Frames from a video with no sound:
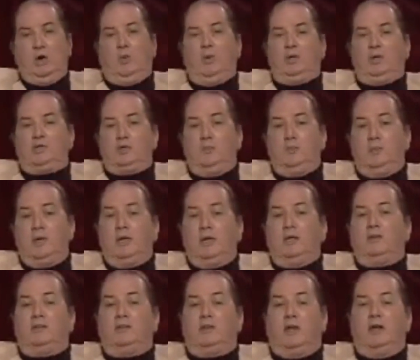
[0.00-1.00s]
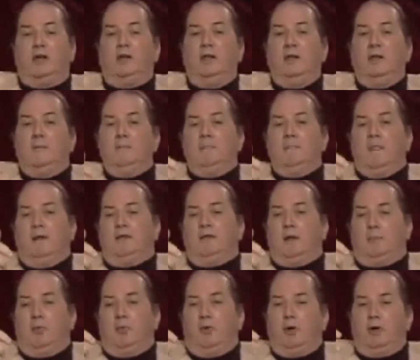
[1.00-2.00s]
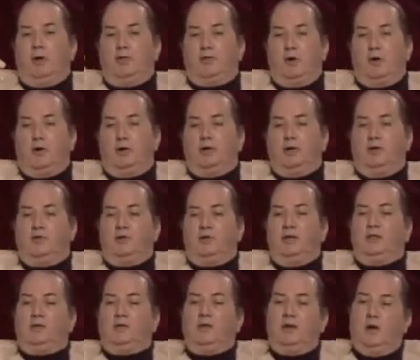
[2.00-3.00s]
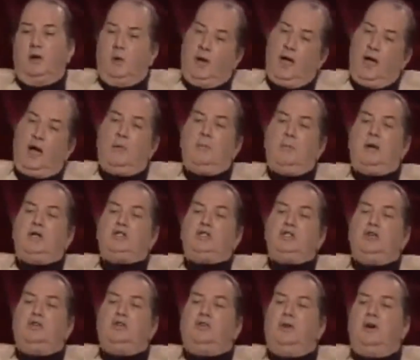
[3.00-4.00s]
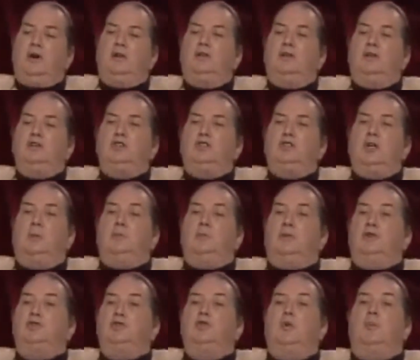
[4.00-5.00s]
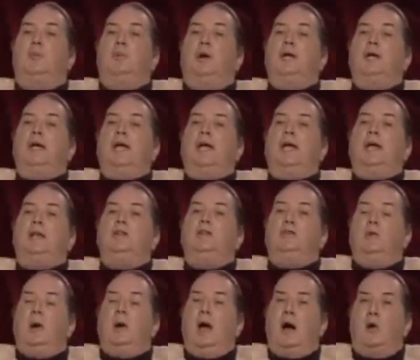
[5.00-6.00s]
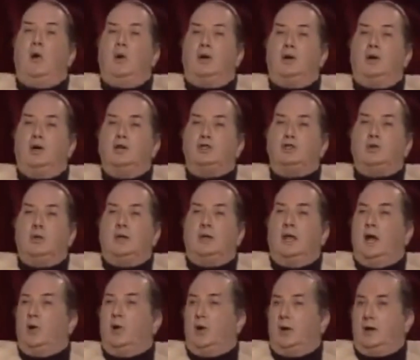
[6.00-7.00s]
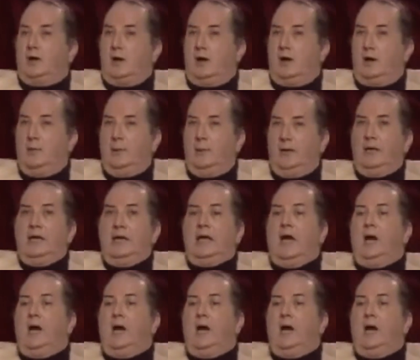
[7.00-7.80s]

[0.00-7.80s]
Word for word: which means that the port authorities need to know how much is on this ship that you're bringing into our country and our economy.